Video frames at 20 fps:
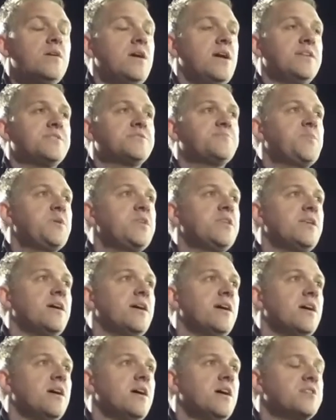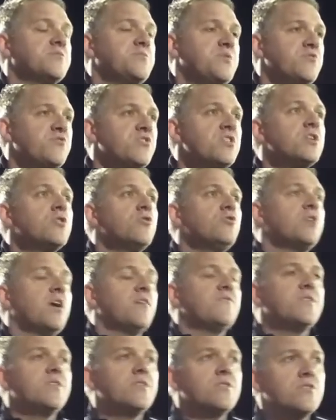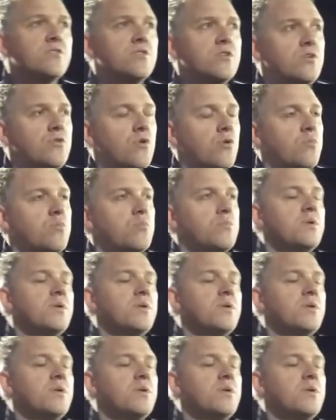It's been really good having, you know,